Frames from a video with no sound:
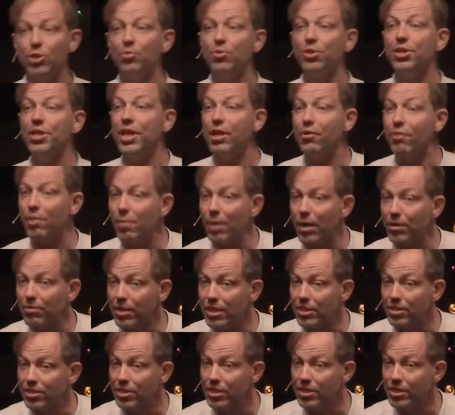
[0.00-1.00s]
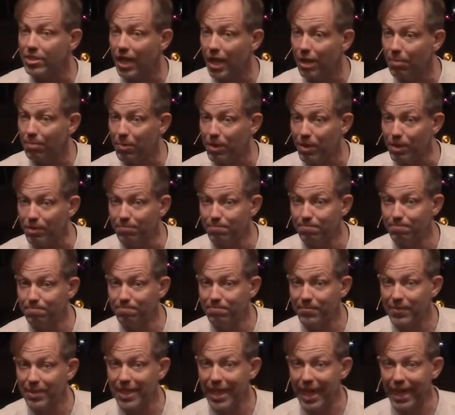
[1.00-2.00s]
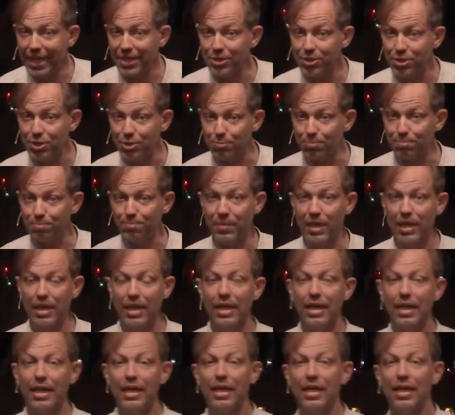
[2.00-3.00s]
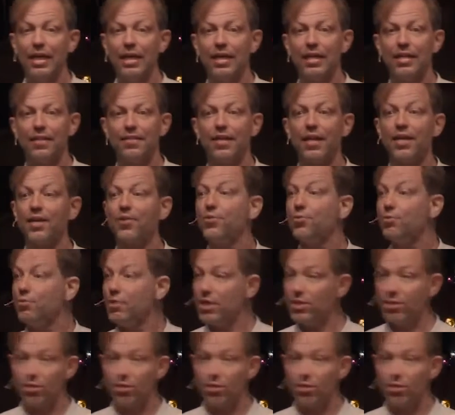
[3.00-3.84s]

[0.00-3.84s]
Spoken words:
do we know about this disciple, the Andrew? There are 3